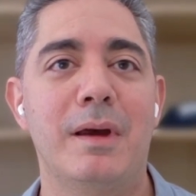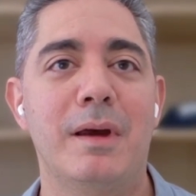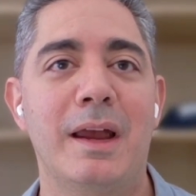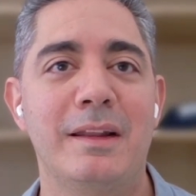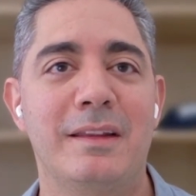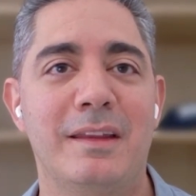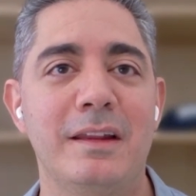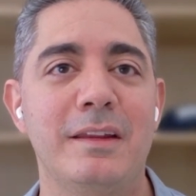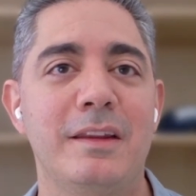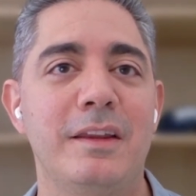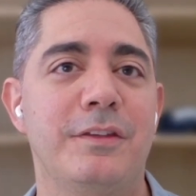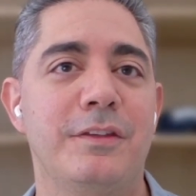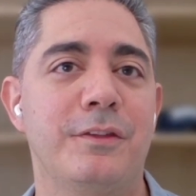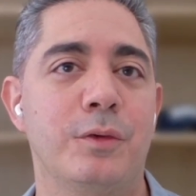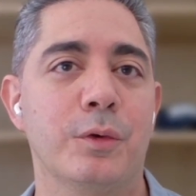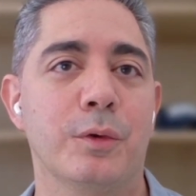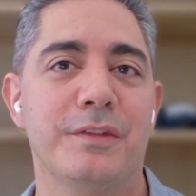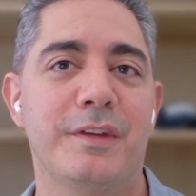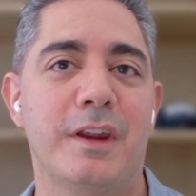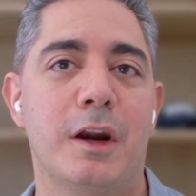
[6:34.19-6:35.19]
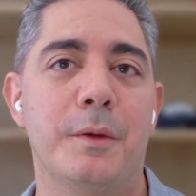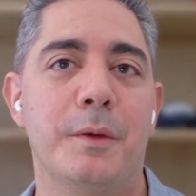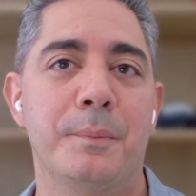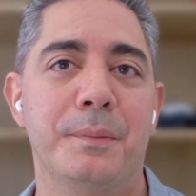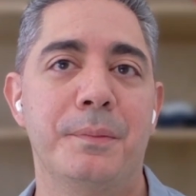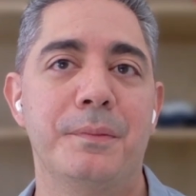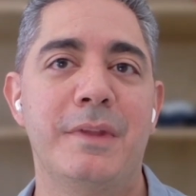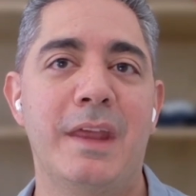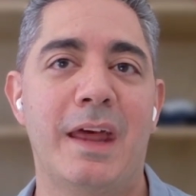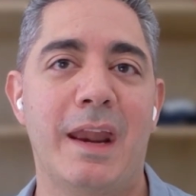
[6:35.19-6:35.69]
I think these tools
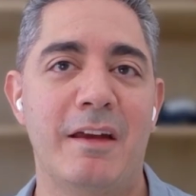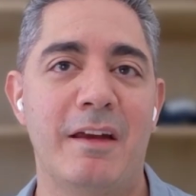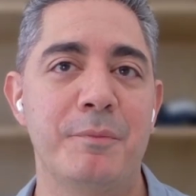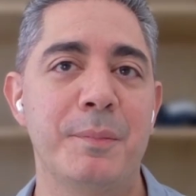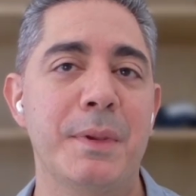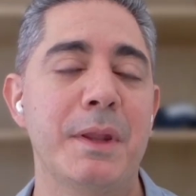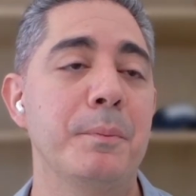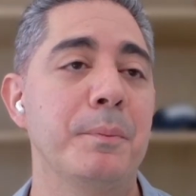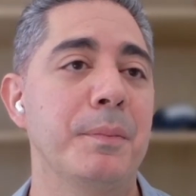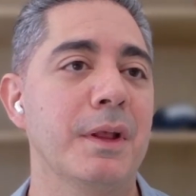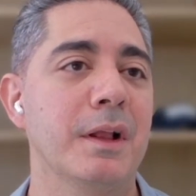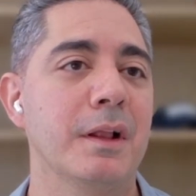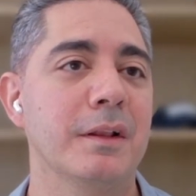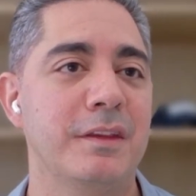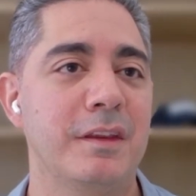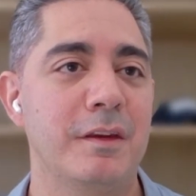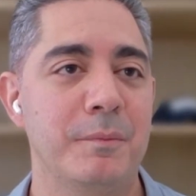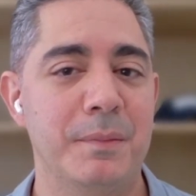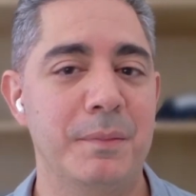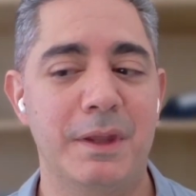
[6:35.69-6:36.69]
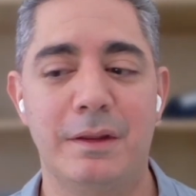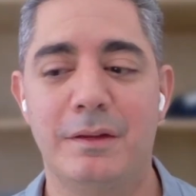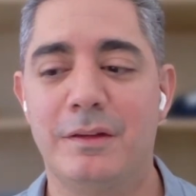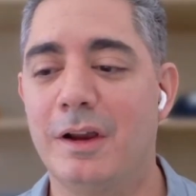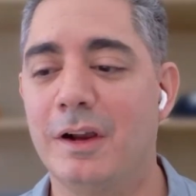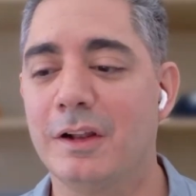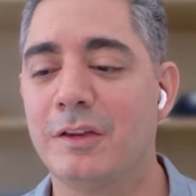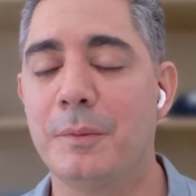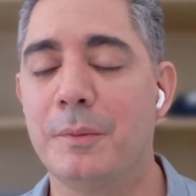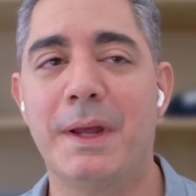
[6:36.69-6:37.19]
that have been built and been
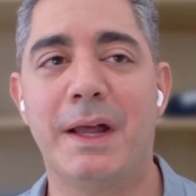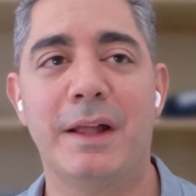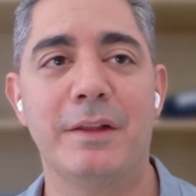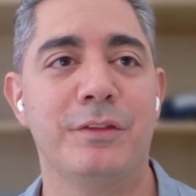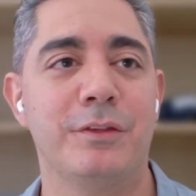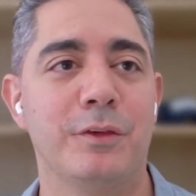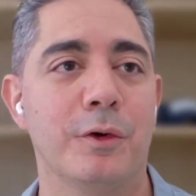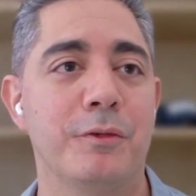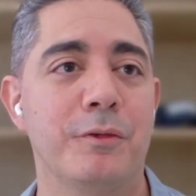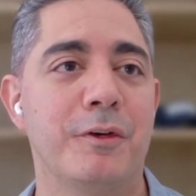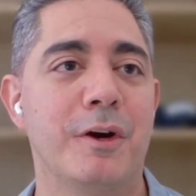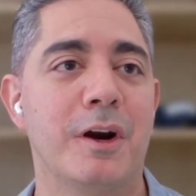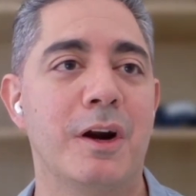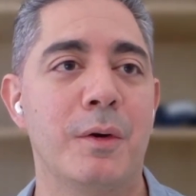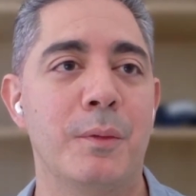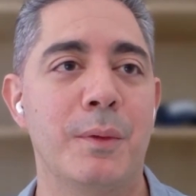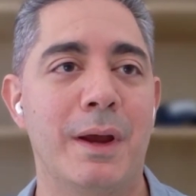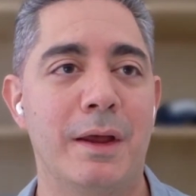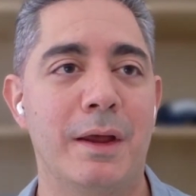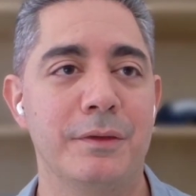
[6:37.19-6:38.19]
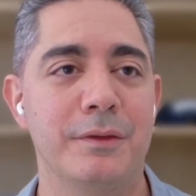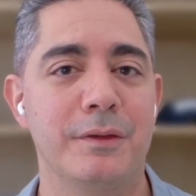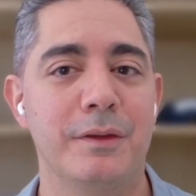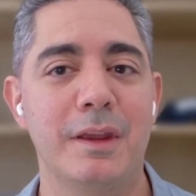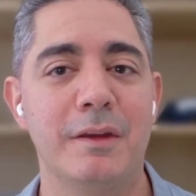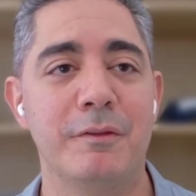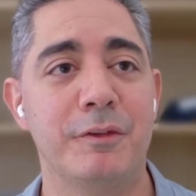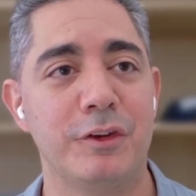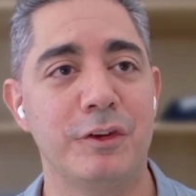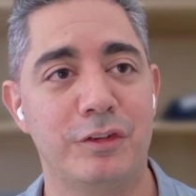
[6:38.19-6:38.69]
talked about so far around
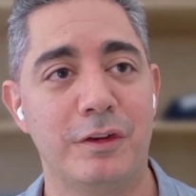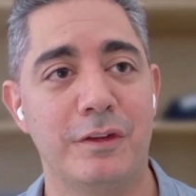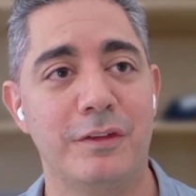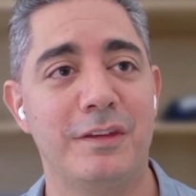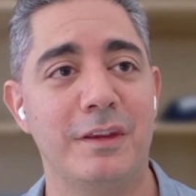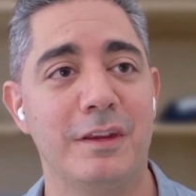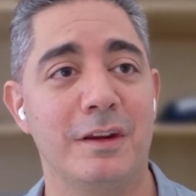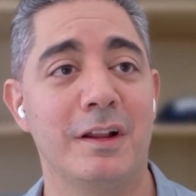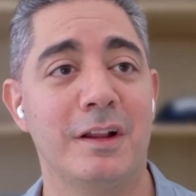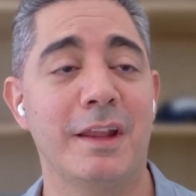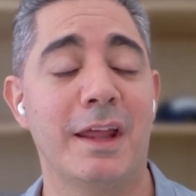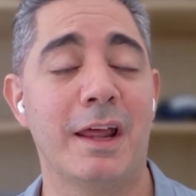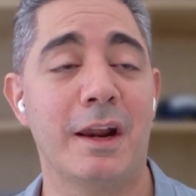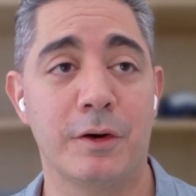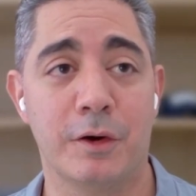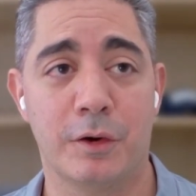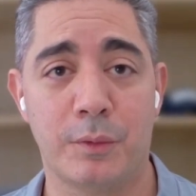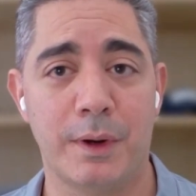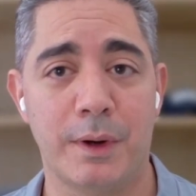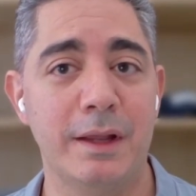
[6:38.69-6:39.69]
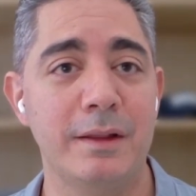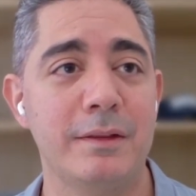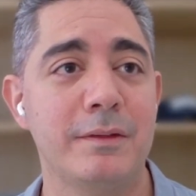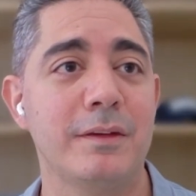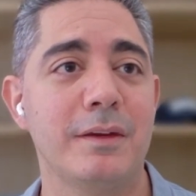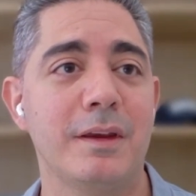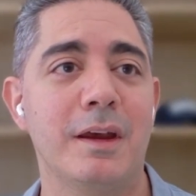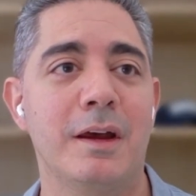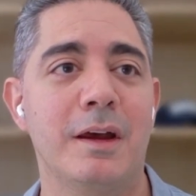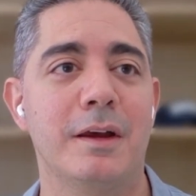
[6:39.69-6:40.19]
efficiency and all that are great.
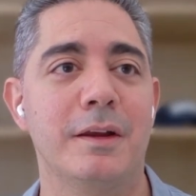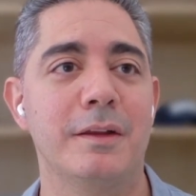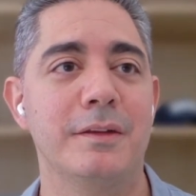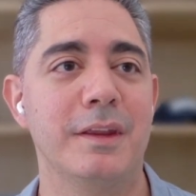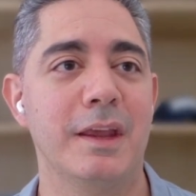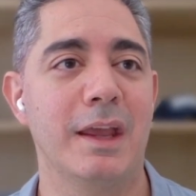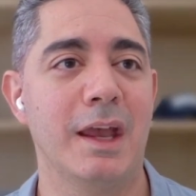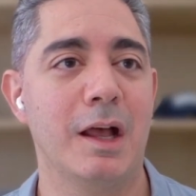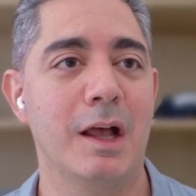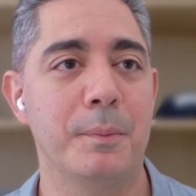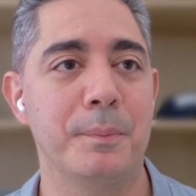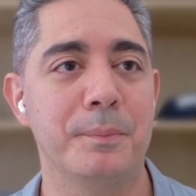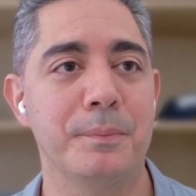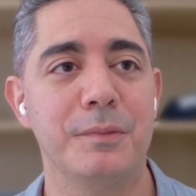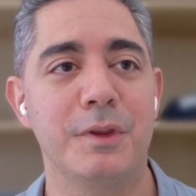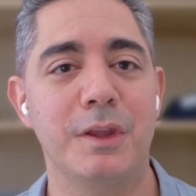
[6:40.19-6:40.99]
They help